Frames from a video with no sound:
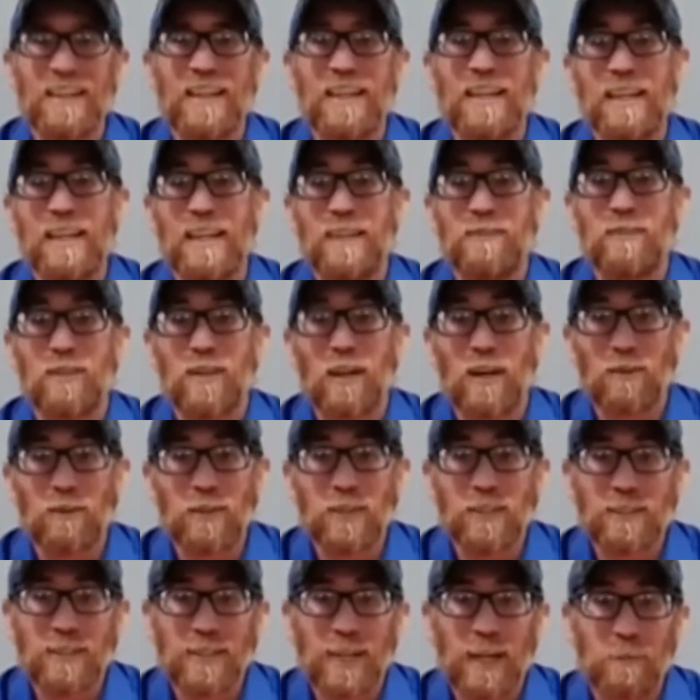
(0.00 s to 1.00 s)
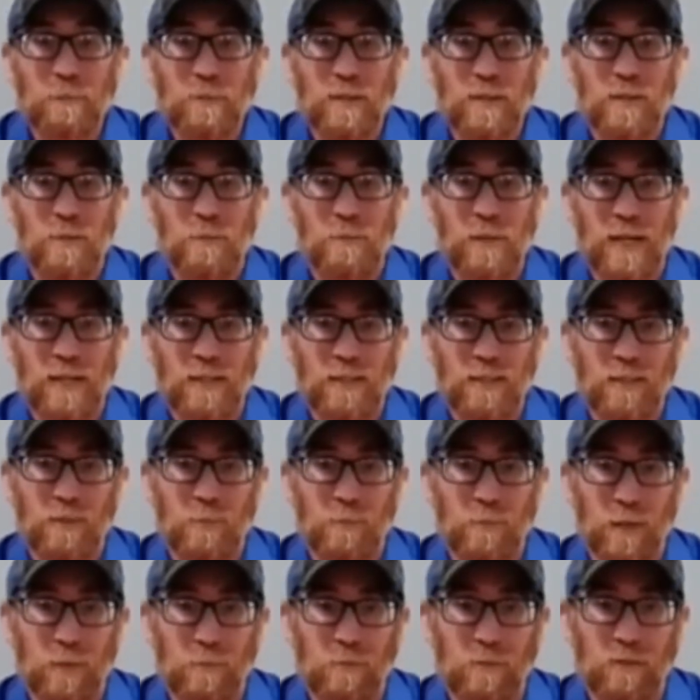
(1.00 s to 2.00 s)
if you already stopped at the Madison
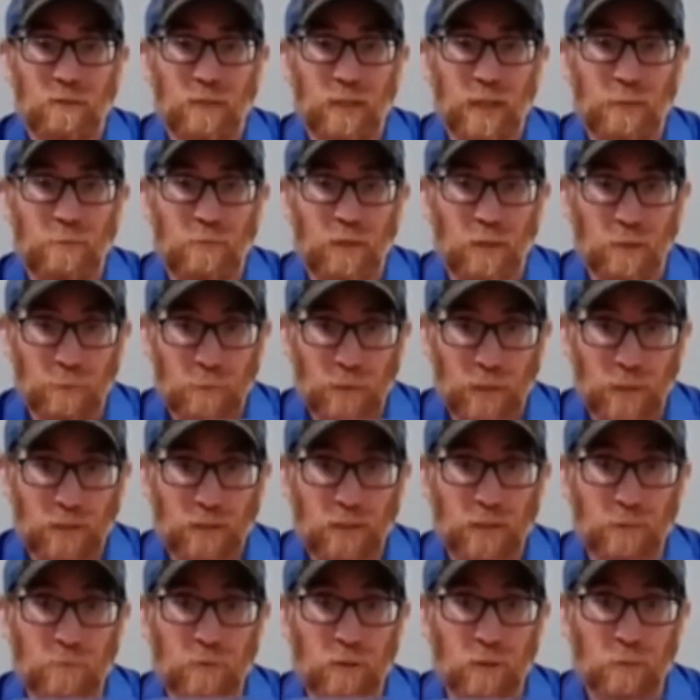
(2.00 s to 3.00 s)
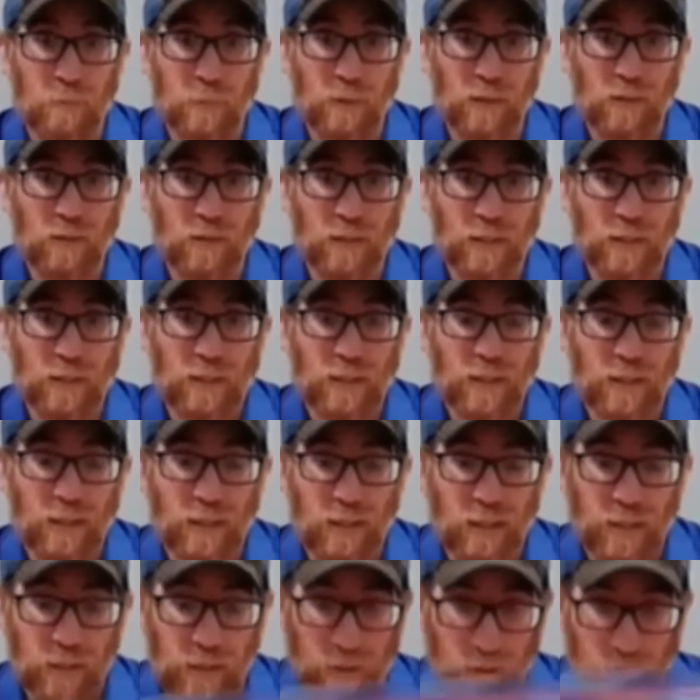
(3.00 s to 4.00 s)
Public Library and picked up your building kit,
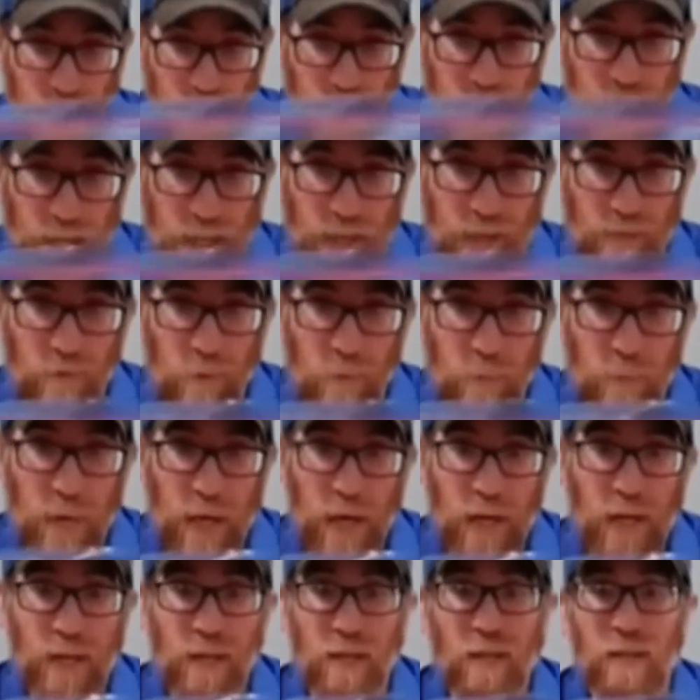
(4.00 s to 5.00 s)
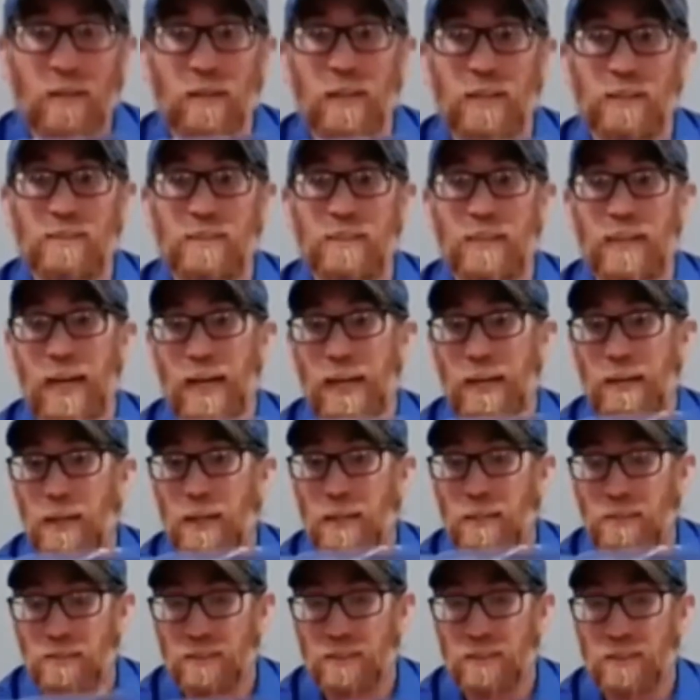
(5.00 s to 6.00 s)
you're going to have a bag that's got
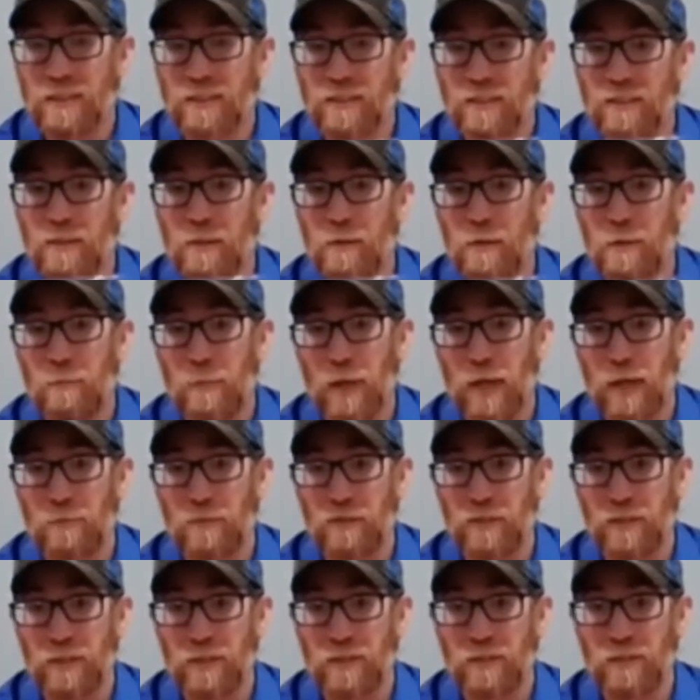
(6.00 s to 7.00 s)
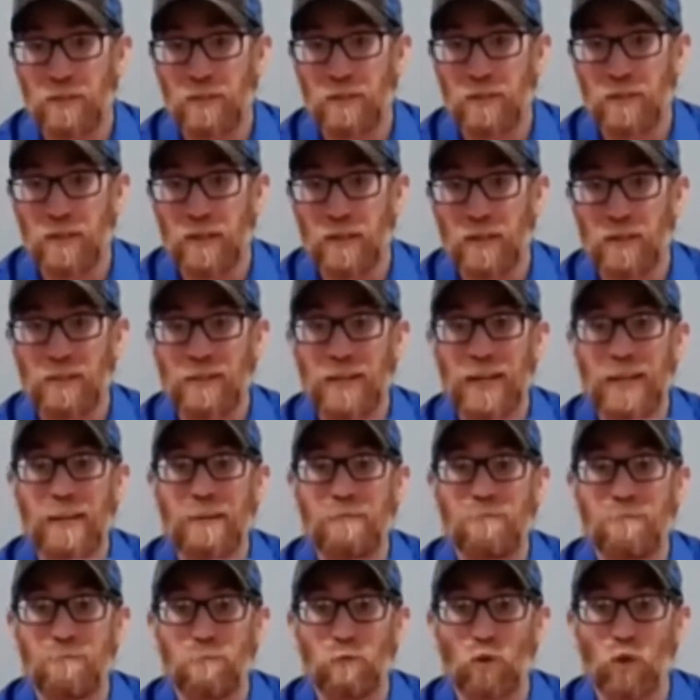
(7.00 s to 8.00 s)
6 pipe cleaners in there and
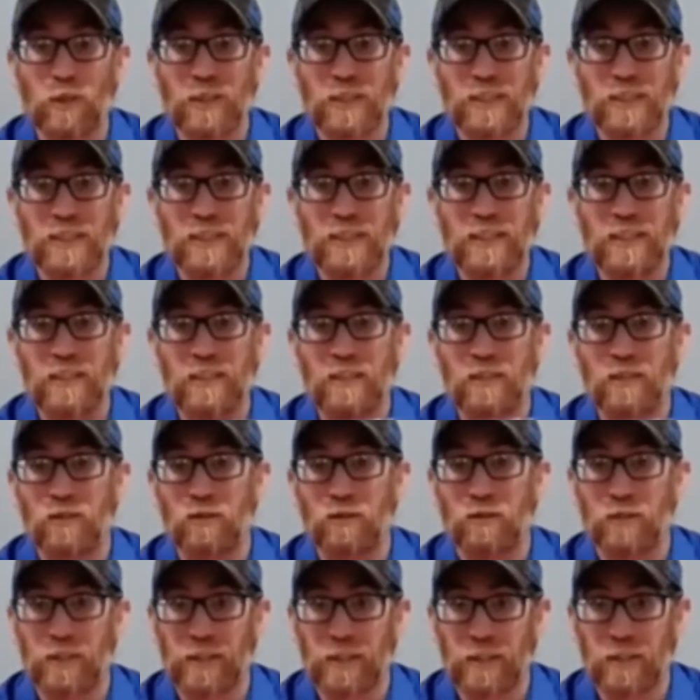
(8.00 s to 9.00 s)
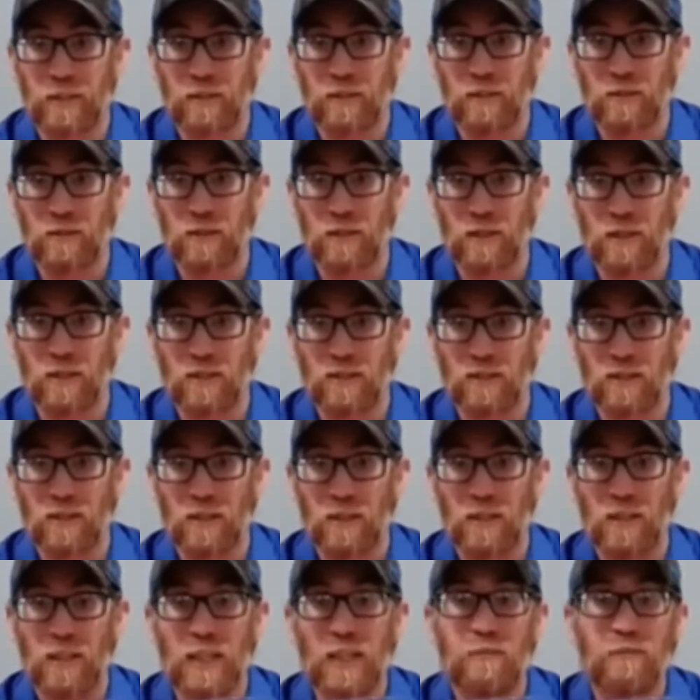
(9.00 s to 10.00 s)
14 drinking straws.
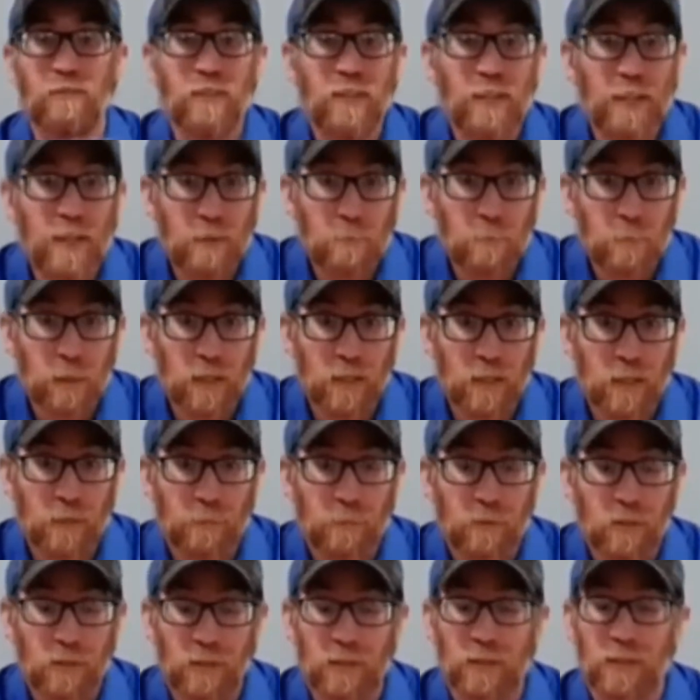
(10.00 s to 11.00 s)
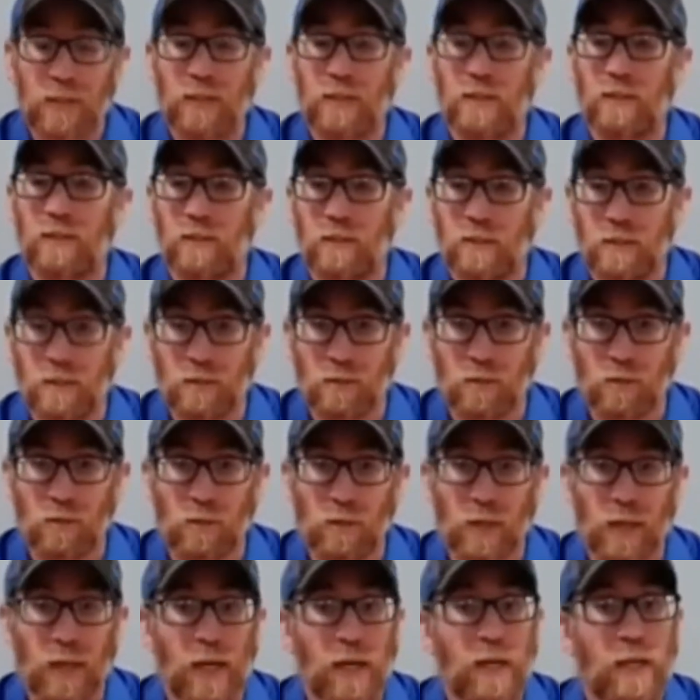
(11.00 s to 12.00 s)
If you didn't pick up your kit, it's
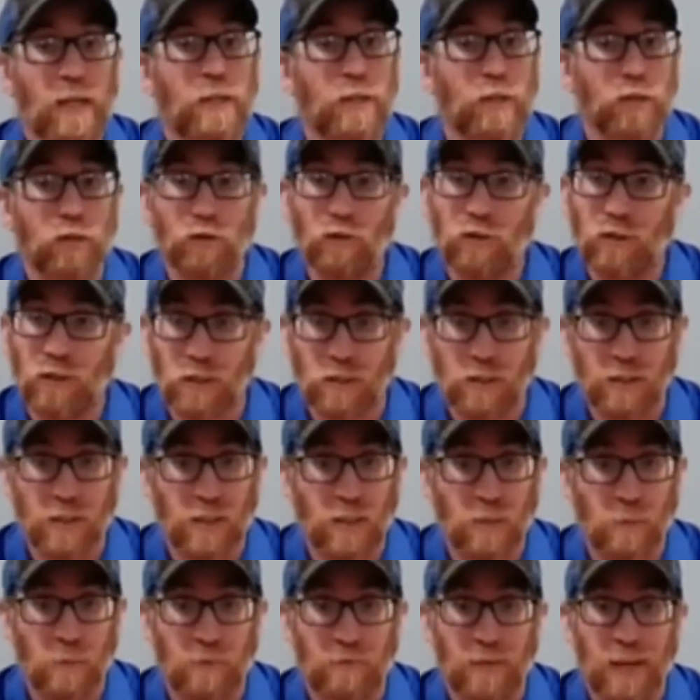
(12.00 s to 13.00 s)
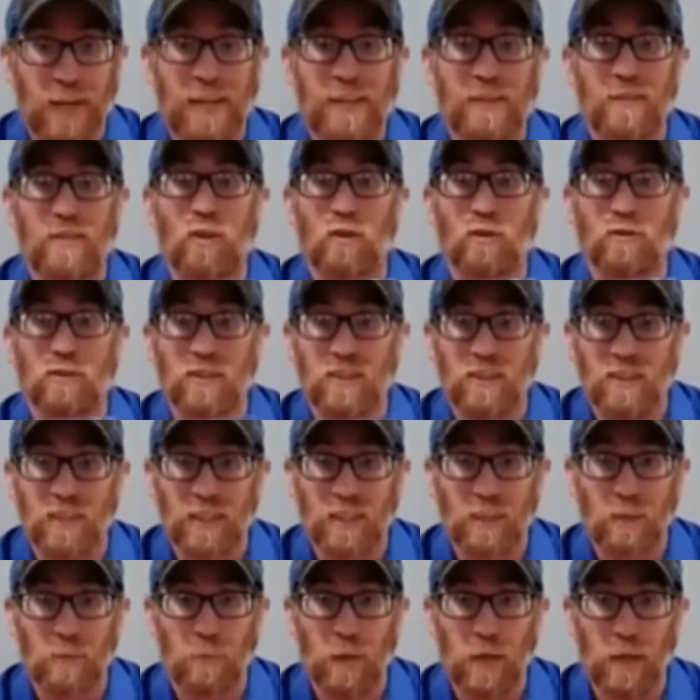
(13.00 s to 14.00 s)
okay. You just need to provide those 6
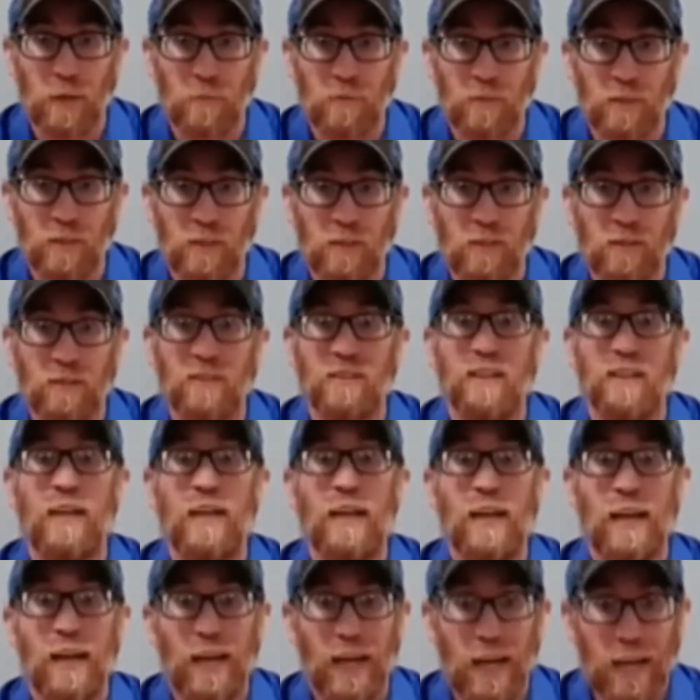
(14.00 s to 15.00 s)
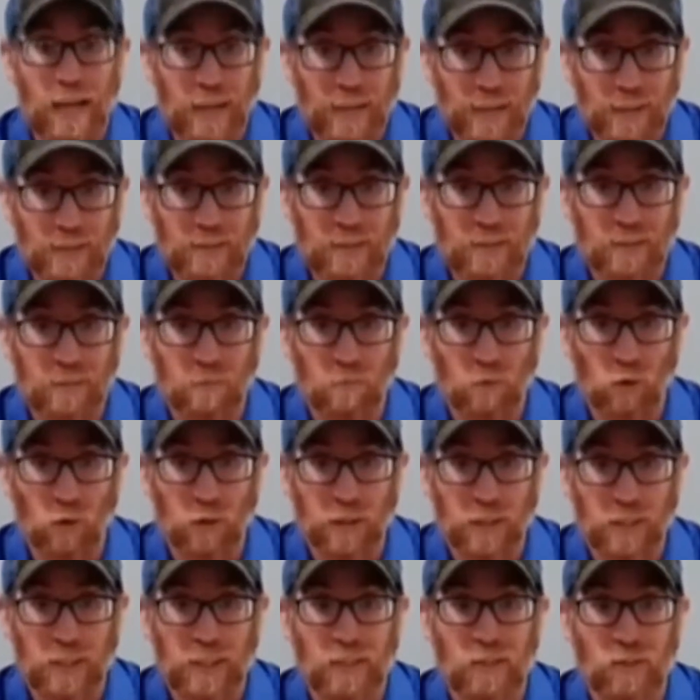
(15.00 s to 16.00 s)
pipe cleaners and at least
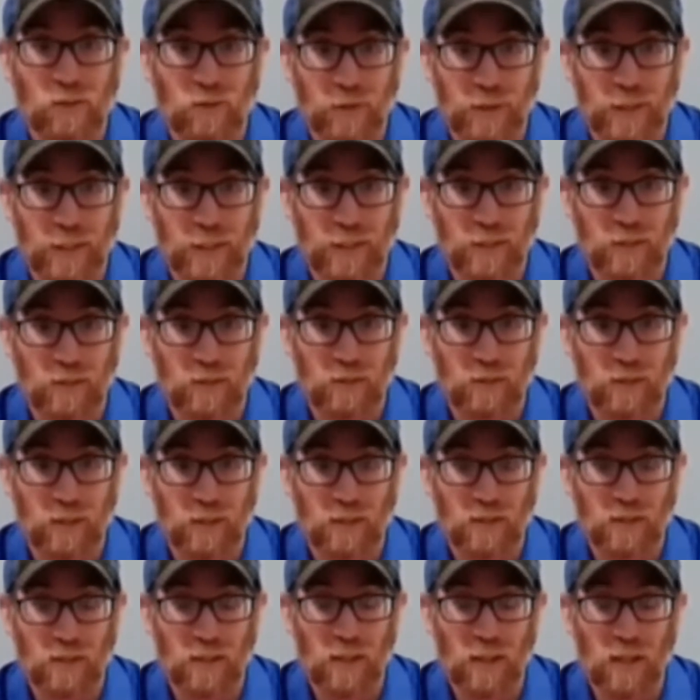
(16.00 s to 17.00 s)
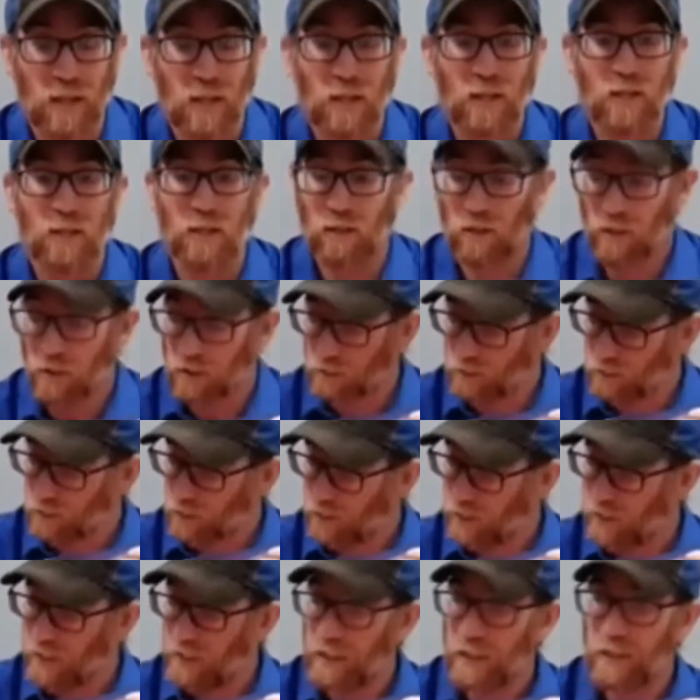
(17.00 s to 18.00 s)
14 drinking straws. You're also going
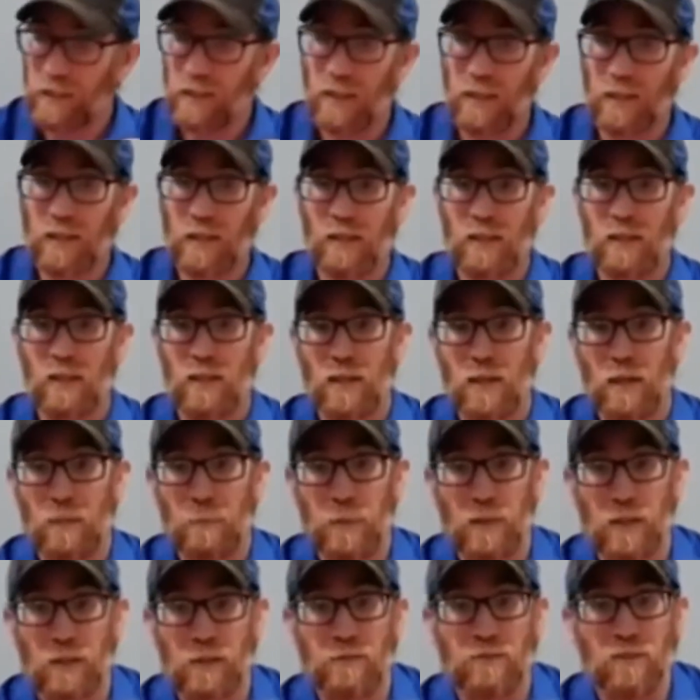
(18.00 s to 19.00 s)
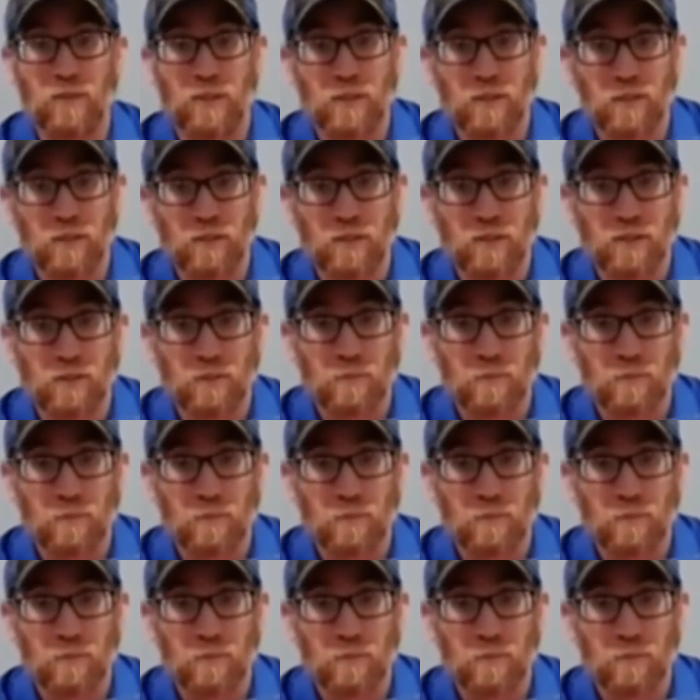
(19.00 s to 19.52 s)
to need a pair of scissors.